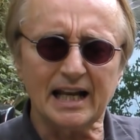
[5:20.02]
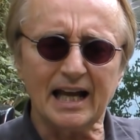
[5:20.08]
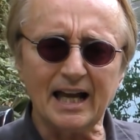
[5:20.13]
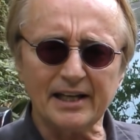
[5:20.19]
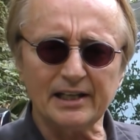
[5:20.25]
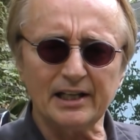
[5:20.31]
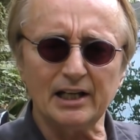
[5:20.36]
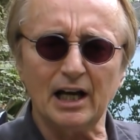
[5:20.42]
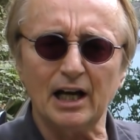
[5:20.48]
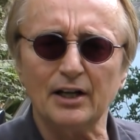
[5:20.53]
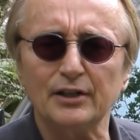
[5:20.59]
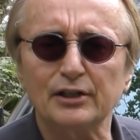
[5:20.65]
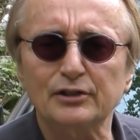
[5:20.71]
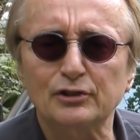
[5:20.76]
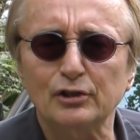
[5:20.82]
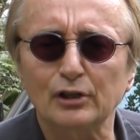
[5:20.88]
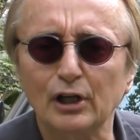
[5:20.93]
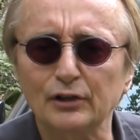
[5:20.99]
now you know the
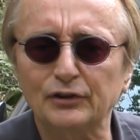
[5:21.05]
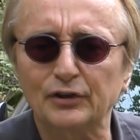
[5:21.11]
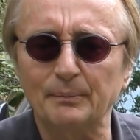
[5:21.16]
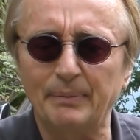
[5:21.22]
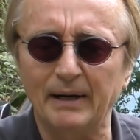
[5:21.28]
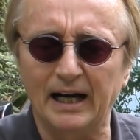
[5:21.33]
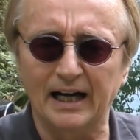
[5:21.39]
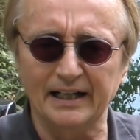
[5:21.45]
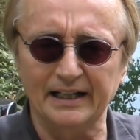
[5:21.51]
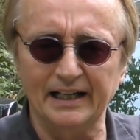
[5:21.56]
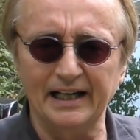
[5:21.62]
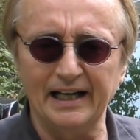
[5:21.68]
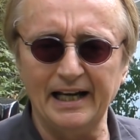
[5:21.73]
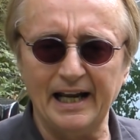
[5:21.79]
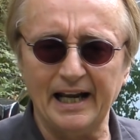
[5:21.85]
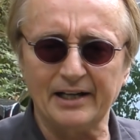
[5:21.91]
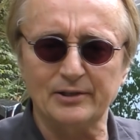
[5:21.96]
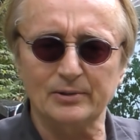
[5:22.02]
truth about an
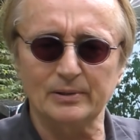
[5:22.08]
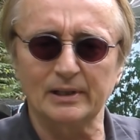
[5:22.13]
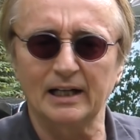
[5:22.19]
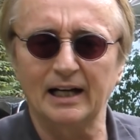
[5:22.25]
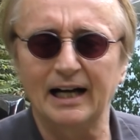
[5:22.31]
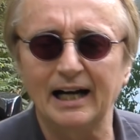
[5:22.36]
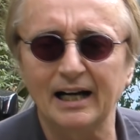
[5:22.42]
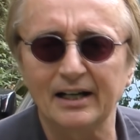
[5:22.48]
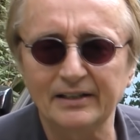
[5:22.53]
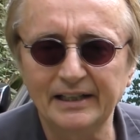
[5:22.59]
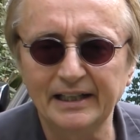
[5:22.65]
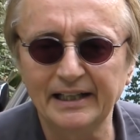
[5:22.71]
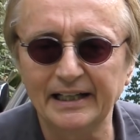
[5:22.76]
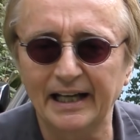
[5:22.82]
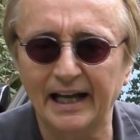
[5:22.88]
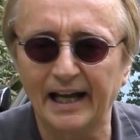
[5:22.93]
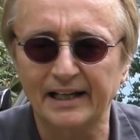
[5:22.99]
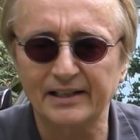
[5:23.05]
Acura R
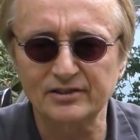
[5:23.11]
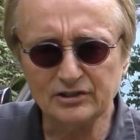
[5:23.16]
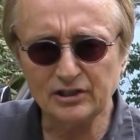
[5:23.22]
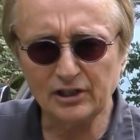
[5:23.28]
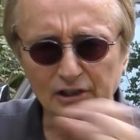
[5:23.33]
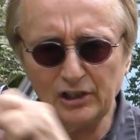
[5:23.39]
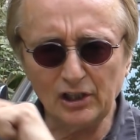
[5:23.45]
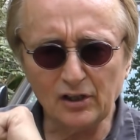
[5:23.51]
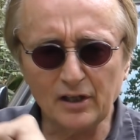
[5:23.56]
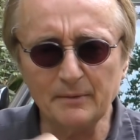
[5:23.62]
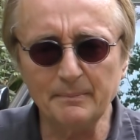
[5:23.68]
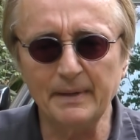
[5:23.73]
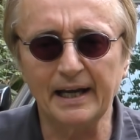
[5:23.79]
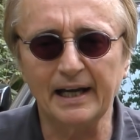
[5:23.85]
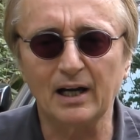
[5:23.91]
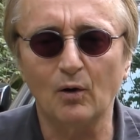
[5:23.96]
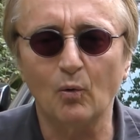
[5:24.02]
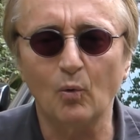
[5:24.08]
D X. So you can
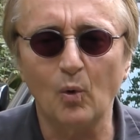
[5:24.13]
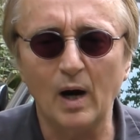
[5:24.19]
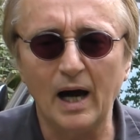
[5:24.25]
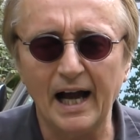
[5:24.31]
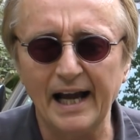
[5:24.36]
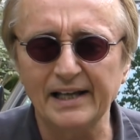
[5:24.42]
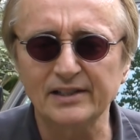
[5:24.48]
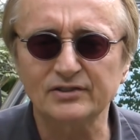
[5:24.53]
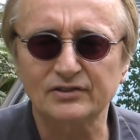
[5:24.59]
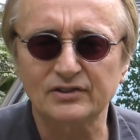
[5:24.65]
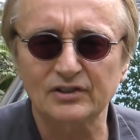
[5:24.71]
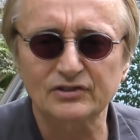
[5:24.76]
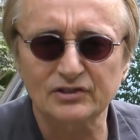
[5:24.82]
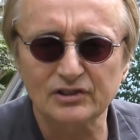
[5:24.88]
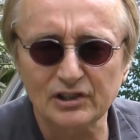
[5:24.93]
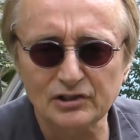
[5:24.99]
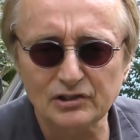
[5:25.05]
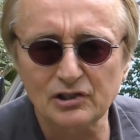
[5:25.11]
make a wise
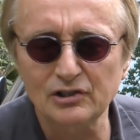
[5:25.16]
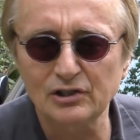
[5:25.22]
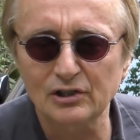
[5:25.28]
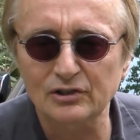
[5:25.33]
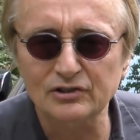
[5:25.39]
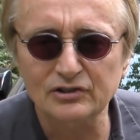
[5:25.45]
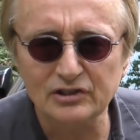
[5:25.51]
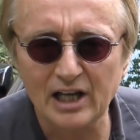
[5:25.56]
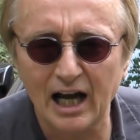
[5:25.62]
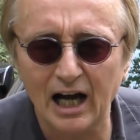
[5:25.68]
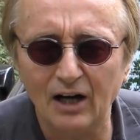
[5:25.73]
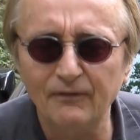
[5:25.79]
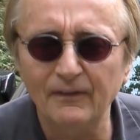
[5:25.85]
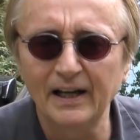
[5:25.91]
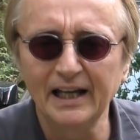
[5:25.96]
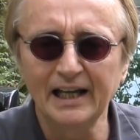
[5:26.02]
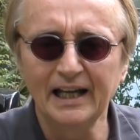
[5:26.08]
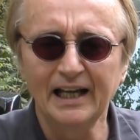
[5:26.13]
decision yourself,
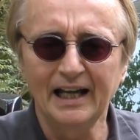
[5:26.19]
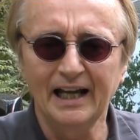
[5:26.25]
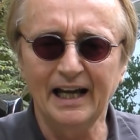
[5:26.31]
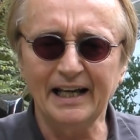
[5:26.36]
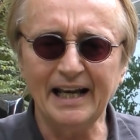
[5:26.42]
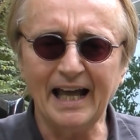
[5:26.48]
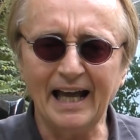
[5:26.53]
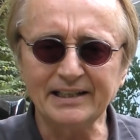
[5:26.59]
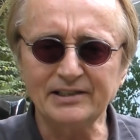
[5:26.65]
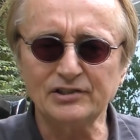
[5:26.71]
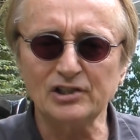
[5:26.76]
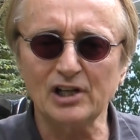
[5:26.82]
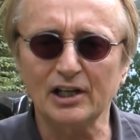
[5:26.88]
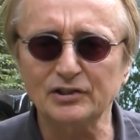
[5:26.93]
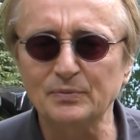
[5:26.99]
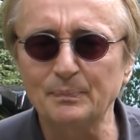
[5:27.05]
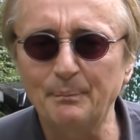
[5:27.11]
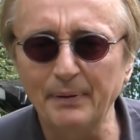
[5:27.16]
and not
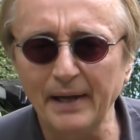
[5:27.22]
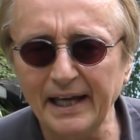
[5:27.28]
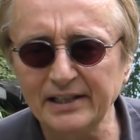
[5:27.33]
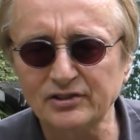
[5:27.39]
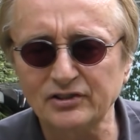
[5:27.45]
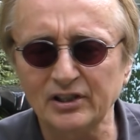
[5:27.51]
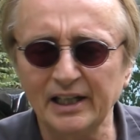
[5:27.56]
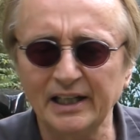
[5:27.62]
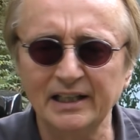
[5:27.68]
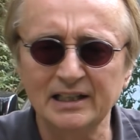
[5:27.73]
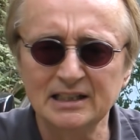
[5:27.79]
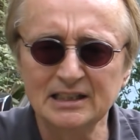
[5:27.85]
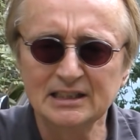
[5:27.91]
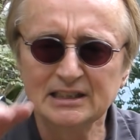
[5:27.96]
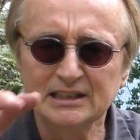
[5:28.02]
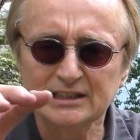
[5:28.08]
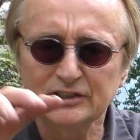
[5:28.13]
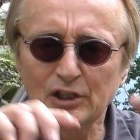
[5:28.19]
just basing
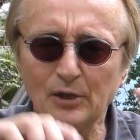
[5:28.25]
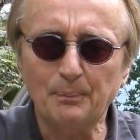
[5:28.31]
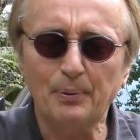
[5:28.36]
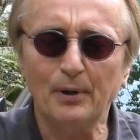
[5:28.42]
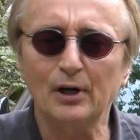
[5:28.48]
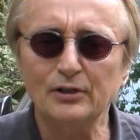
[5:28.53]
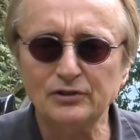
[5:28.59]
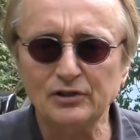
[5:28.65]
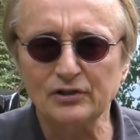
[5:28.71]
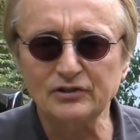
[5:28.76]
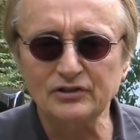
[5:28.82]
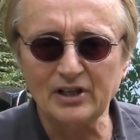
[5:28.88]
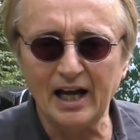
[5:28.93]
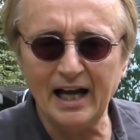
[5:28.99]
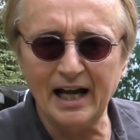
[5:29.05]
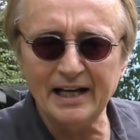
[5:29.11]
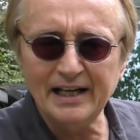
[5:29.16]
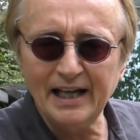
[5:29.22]
your purchase
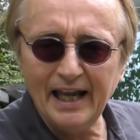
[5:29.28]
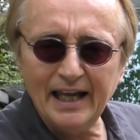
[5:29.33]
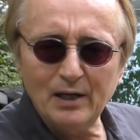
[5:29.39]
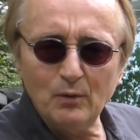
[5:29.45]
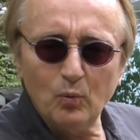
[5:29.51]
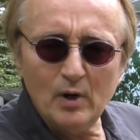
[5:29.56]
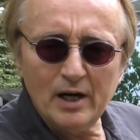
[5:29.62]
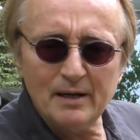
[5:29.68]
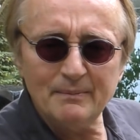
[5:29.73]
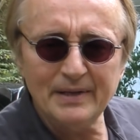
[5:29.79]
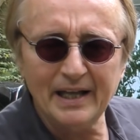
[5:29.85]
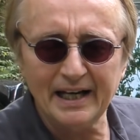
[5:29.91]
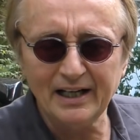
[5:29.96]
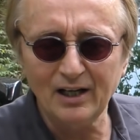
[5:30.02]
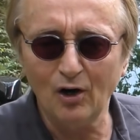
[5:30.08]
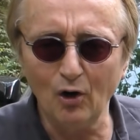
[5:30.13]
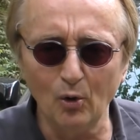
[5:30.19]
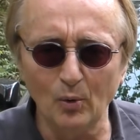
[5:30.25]
on a whim
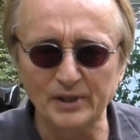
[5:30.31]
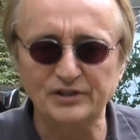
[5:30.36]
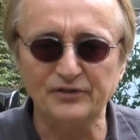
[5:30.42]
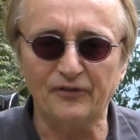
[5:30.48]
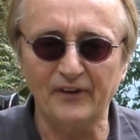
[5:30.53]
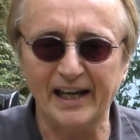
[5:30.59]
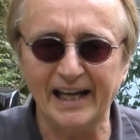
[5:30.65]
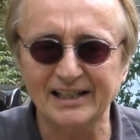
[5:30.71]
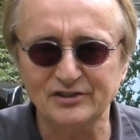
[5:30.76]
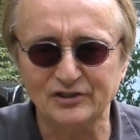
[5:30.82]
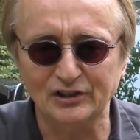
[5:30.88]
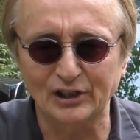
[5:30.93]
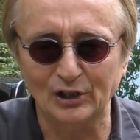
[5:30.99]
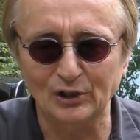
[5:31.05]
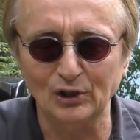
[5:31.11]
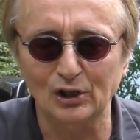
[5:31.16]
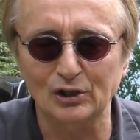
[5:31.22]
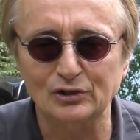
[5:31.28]
that, oh, it's fast and
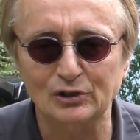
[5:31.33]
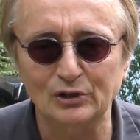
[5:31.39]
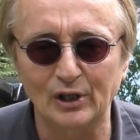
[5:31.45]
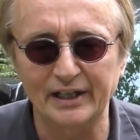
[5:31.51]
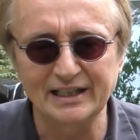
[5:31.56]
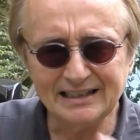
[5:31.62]
it looks good.